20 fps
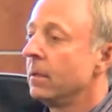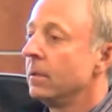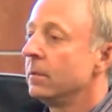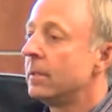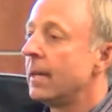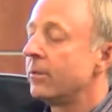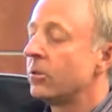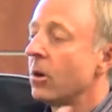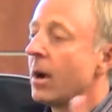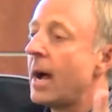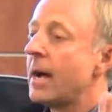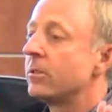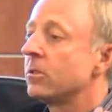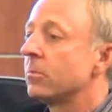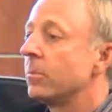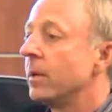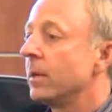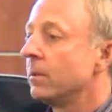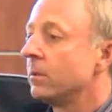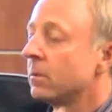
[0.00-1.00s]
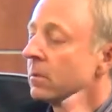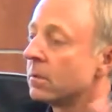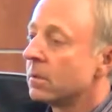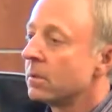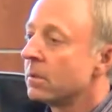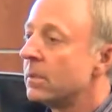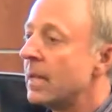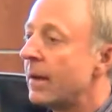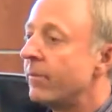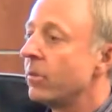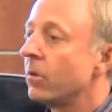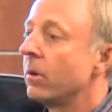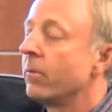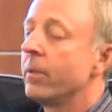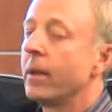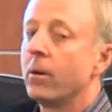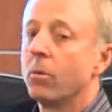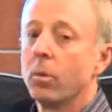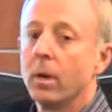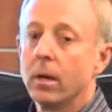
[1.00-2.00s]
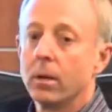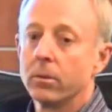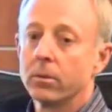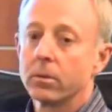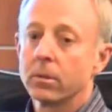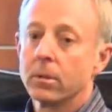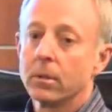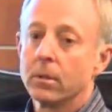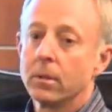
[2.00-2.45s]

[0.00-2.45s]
Desert Hot Springs, several of their wells.